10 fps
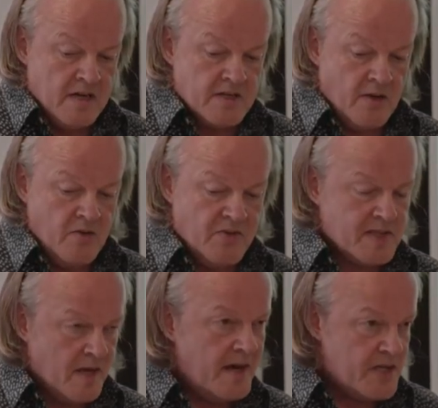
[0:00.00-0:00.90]
So
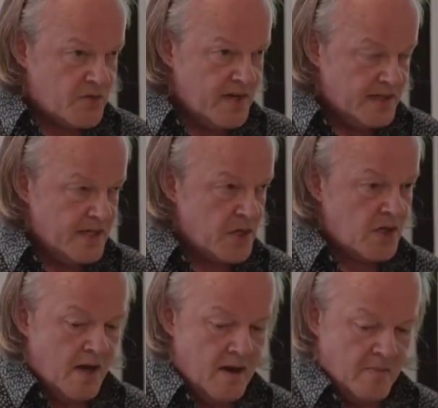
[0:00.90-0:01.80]
this High Street
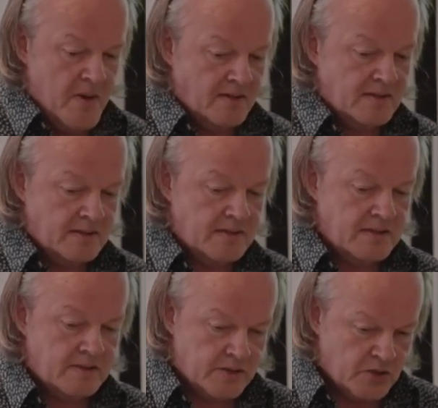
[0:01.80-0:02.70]
Digital Hub,
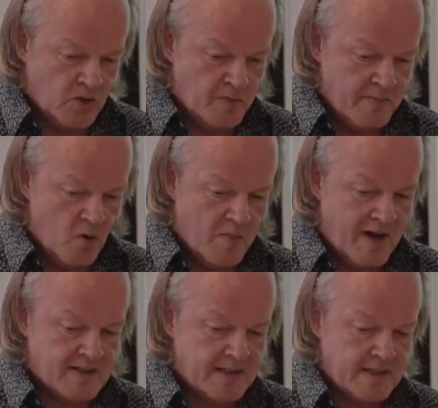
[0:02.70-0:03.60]
I'll talk a bit more
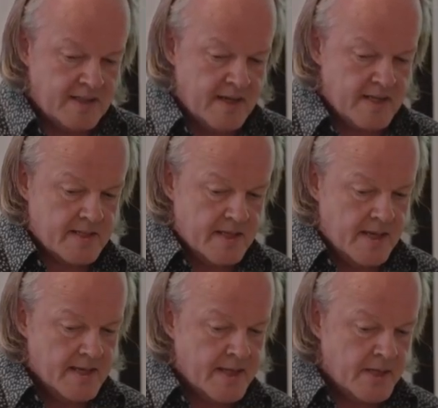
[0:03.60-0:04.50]
about it, is
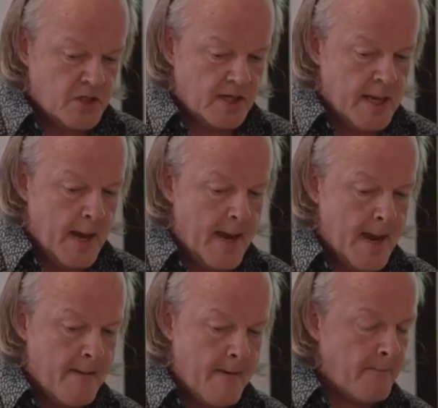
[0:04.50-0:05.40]
essentially
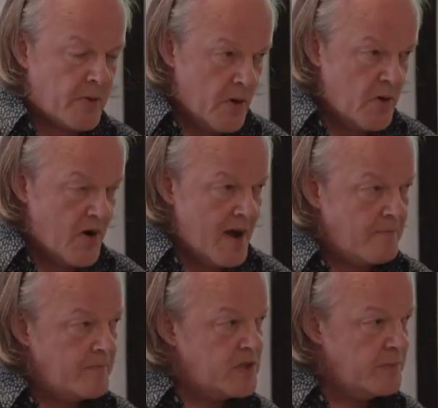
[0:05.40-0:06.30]
a
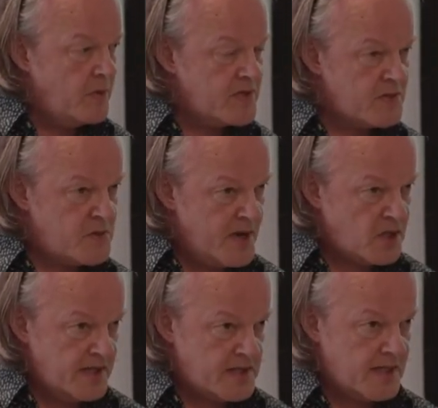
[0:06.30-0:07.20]
program to pull some
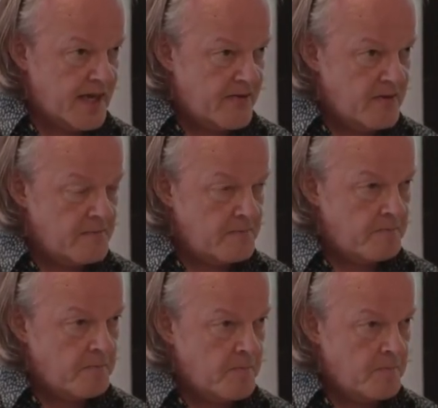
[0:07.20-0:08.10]
specialists together,
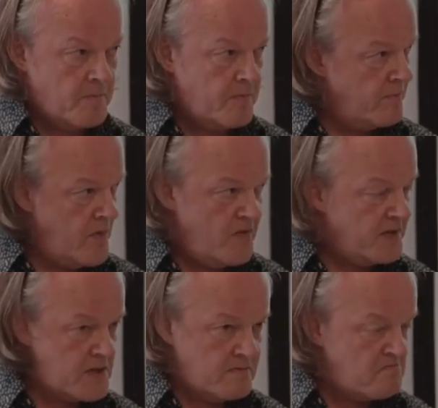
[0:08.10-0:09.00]
half
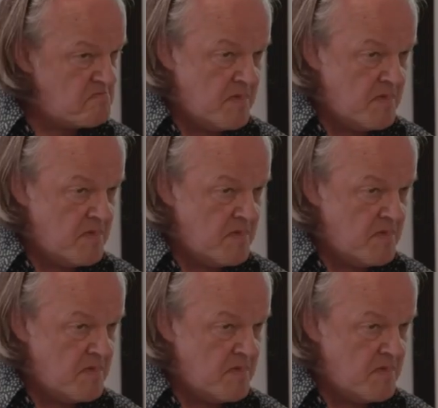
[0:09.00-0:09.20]
a dozen.